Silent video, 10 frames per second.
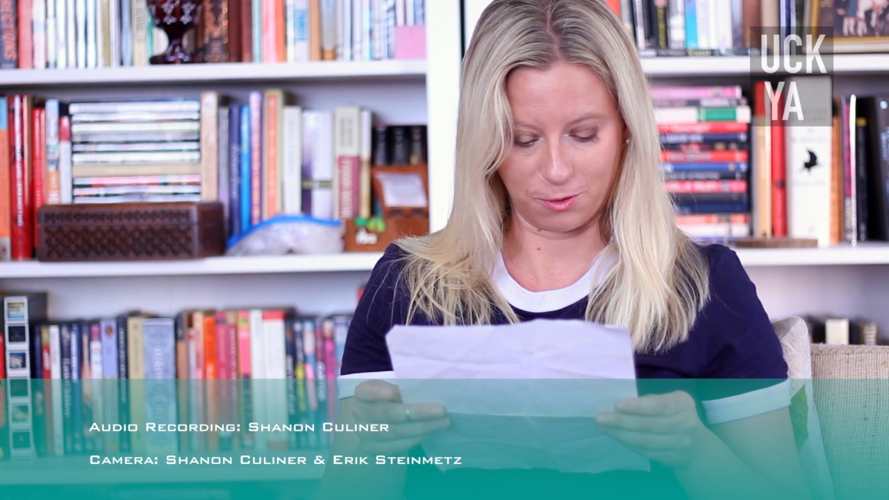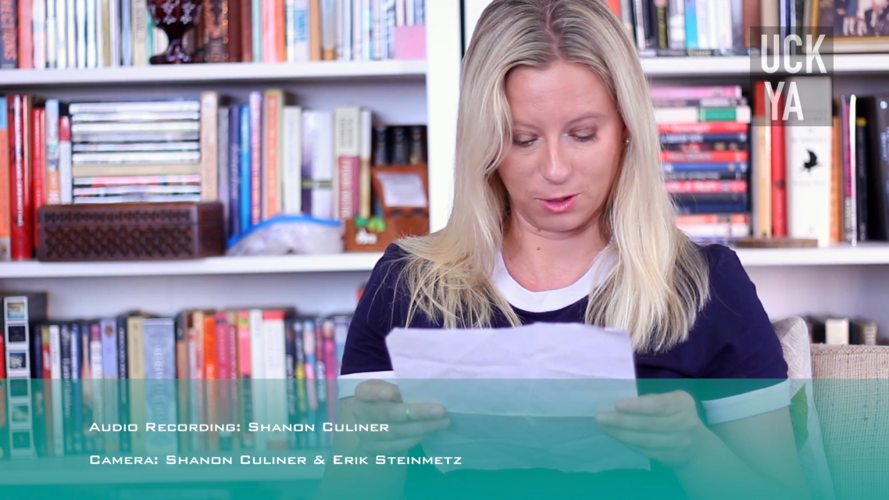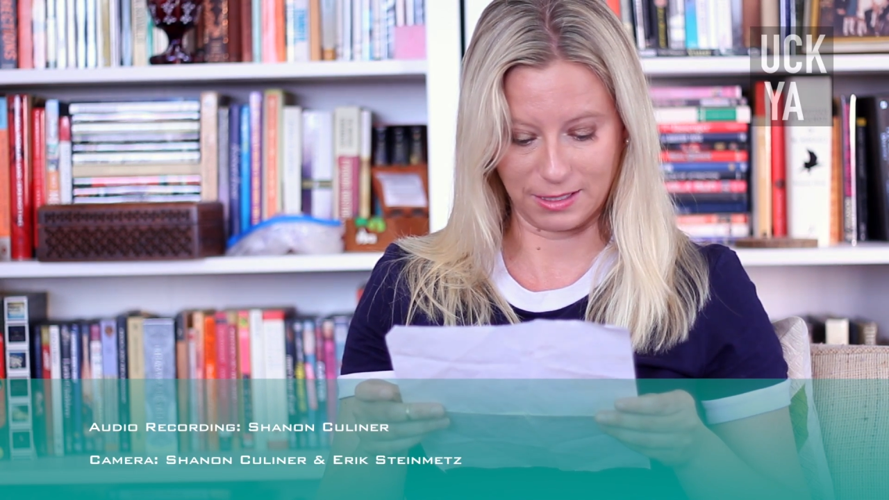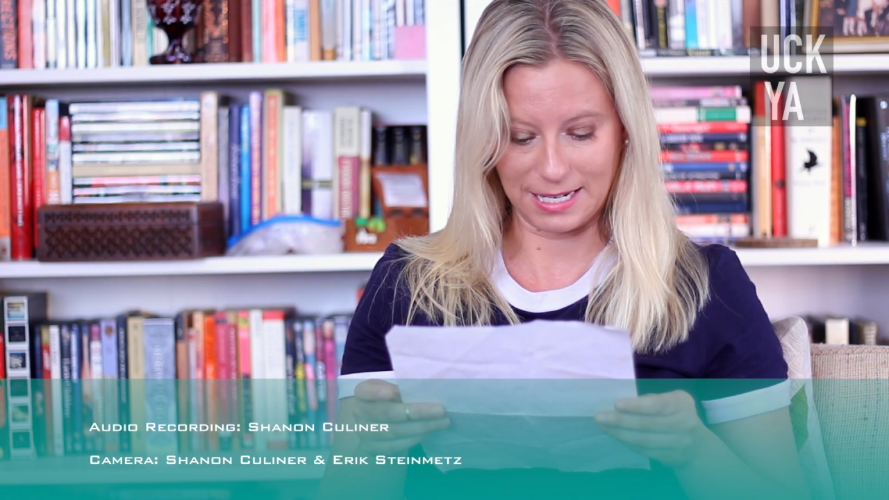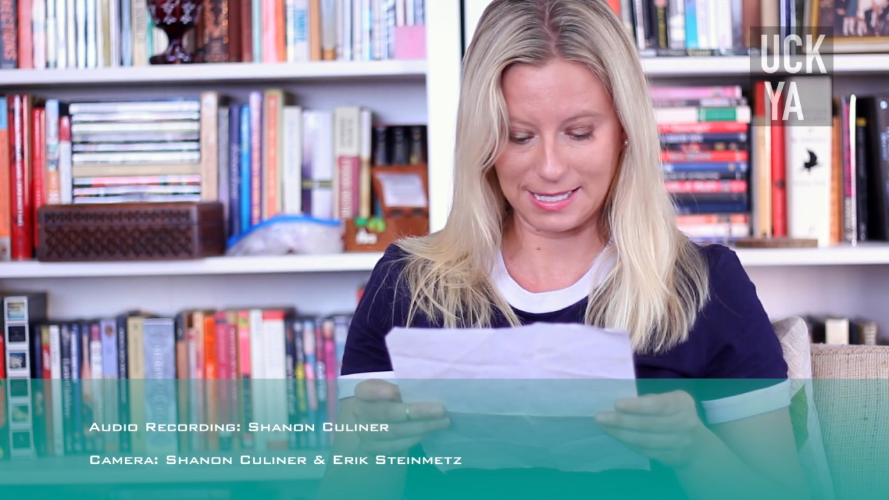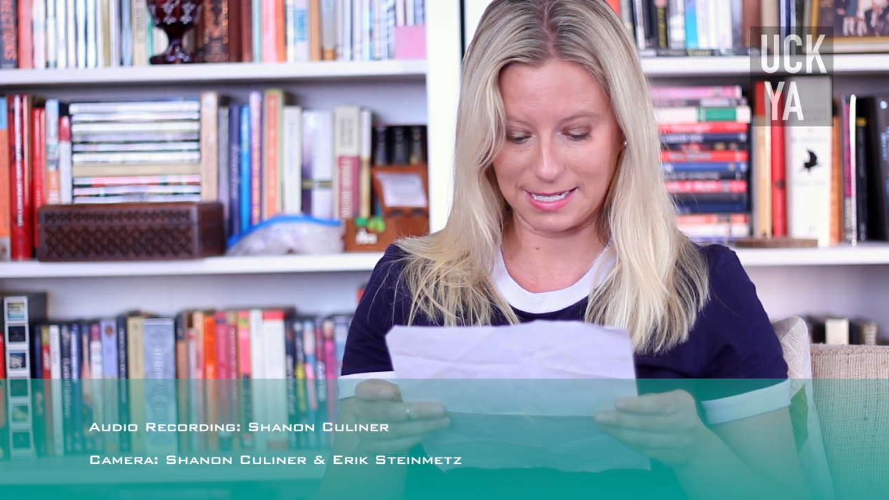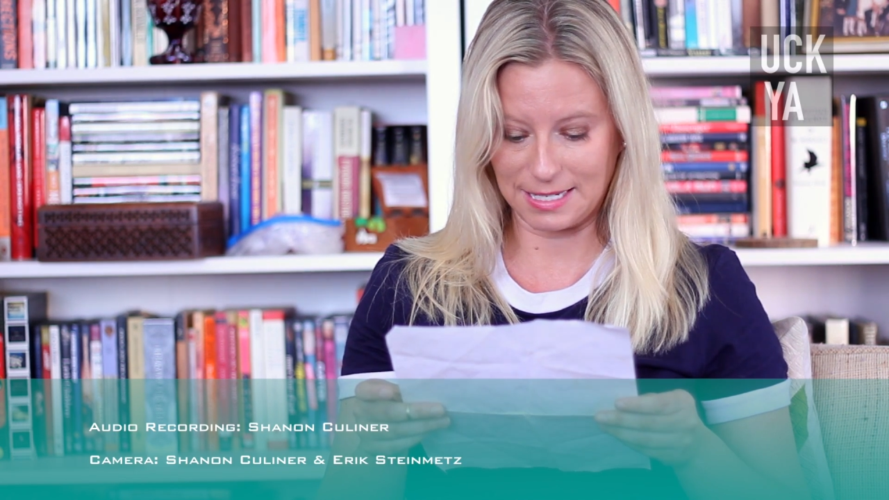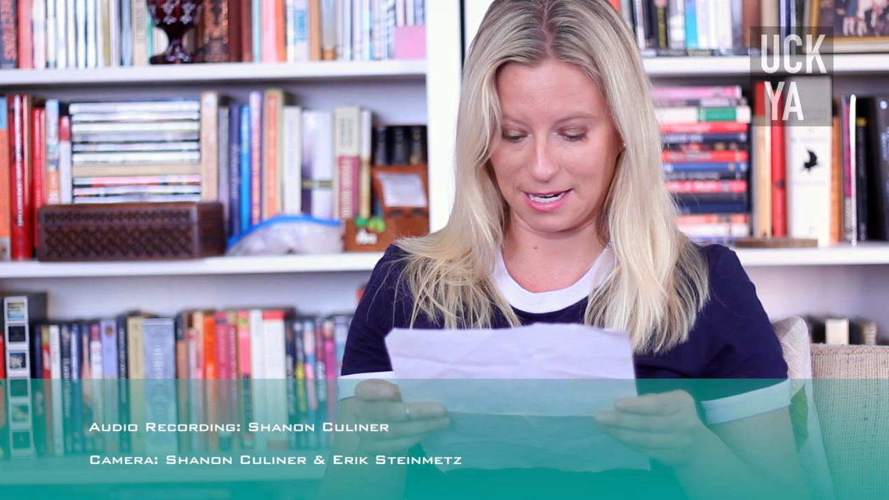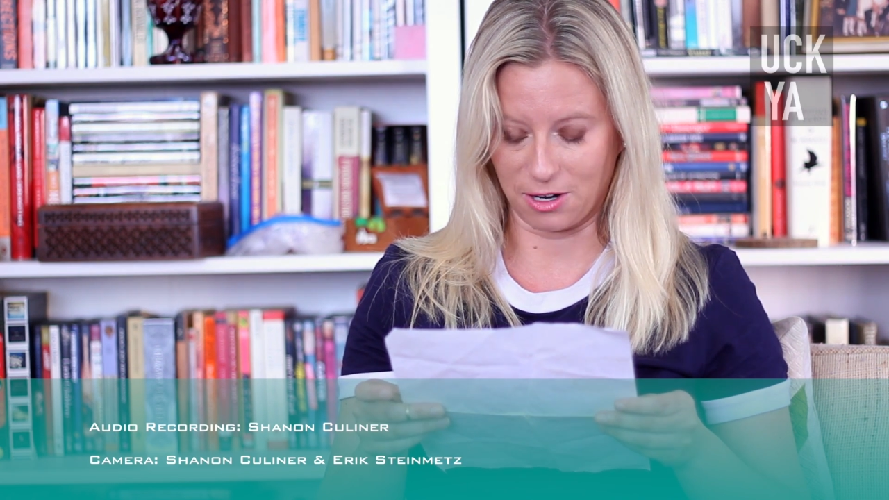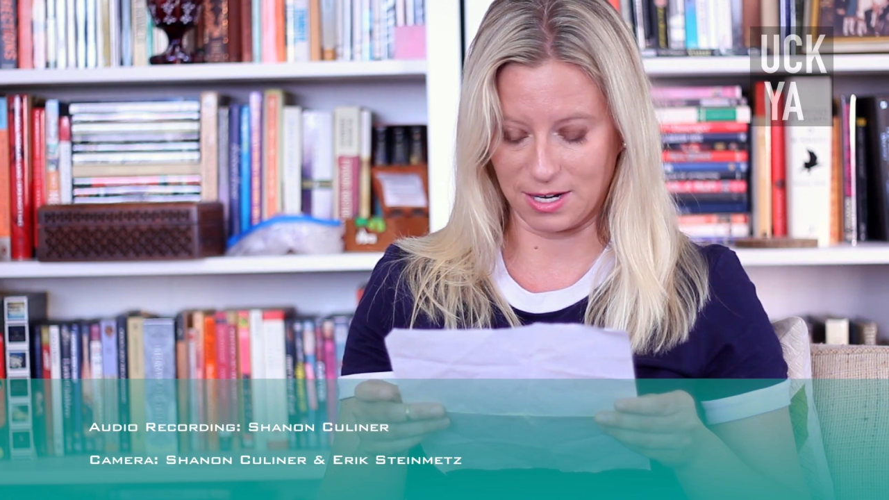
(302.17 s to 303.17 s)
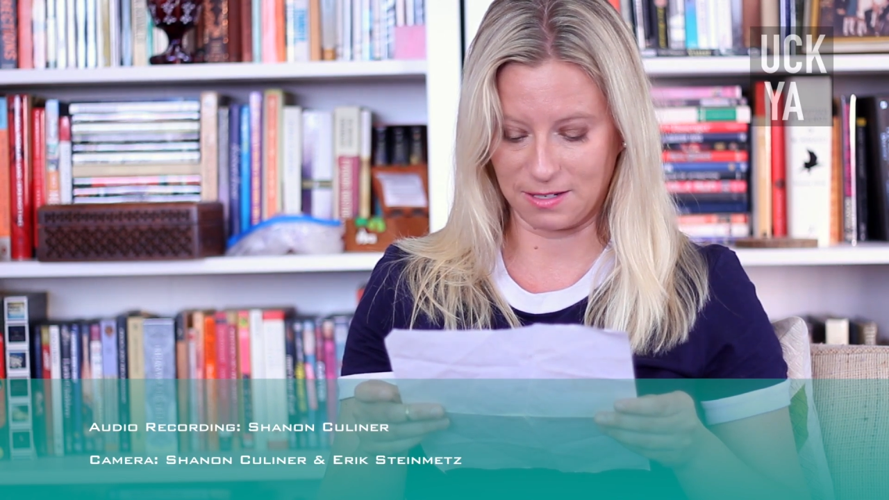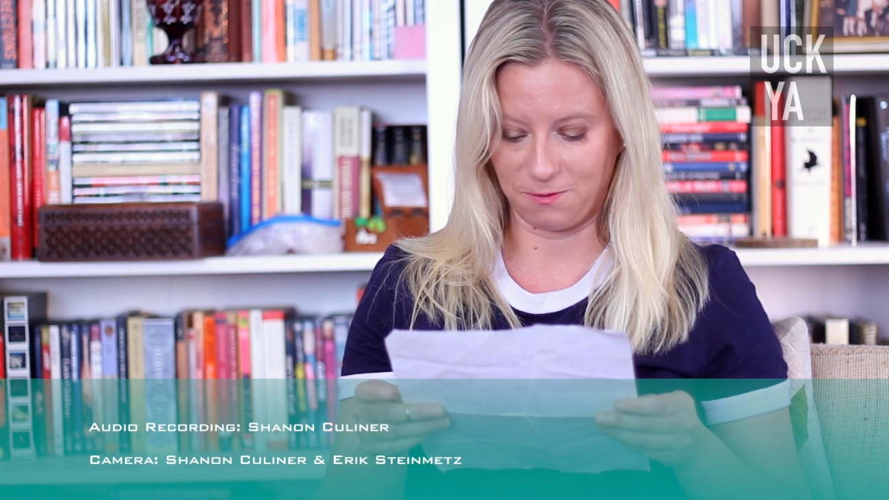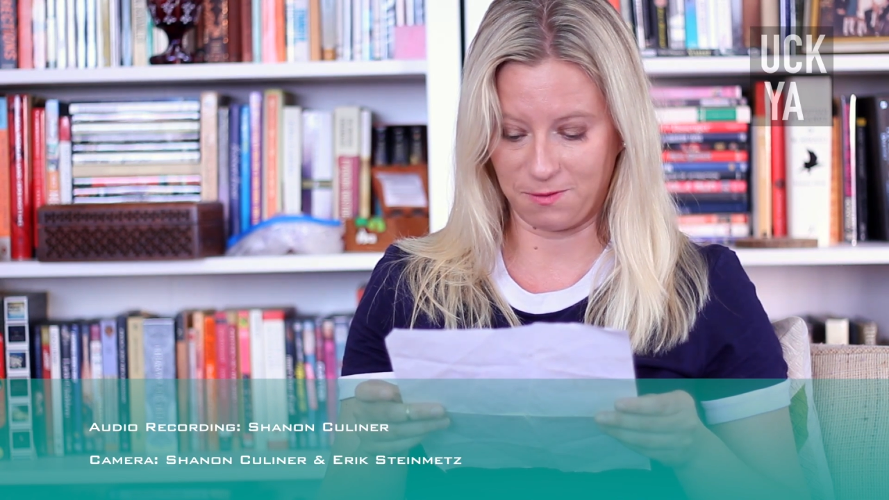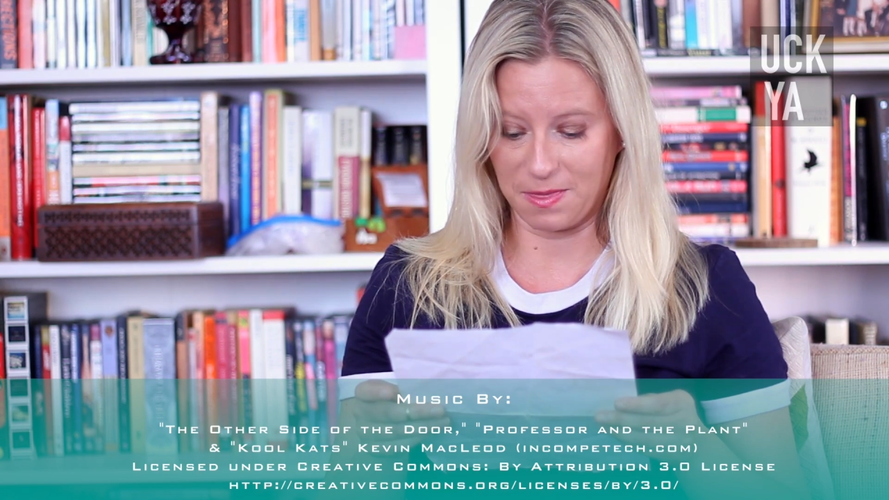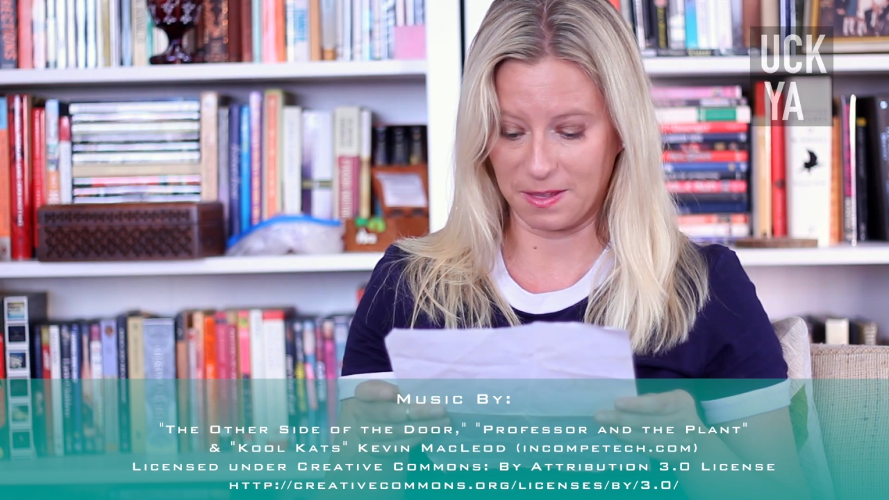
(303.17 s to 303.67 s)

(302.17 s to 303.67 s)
for at least a year and defend